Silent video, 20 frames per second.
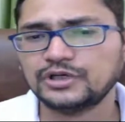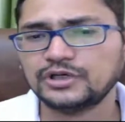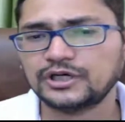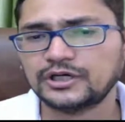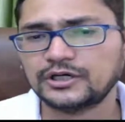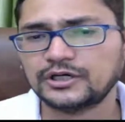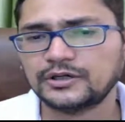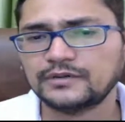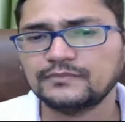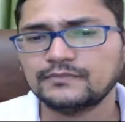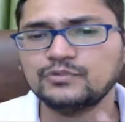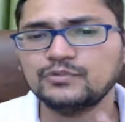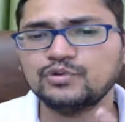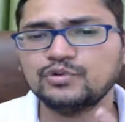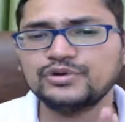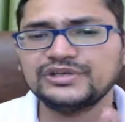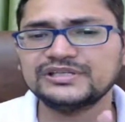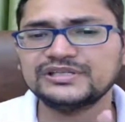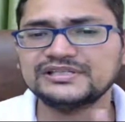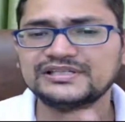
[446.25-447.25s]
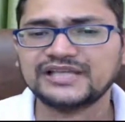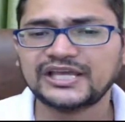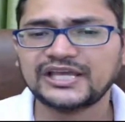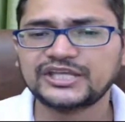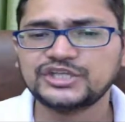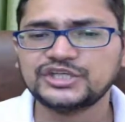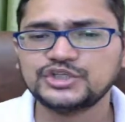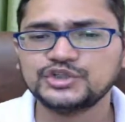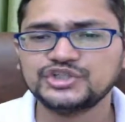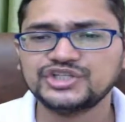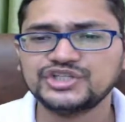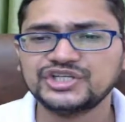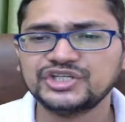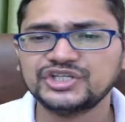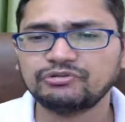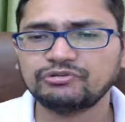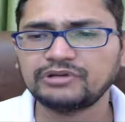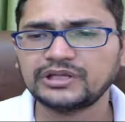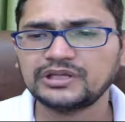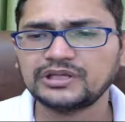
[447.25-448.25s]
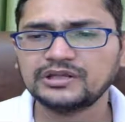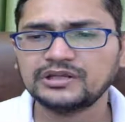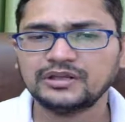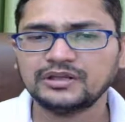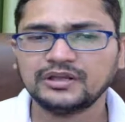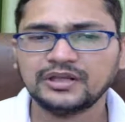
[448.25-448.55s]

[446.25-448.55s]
uh, move his knight to g3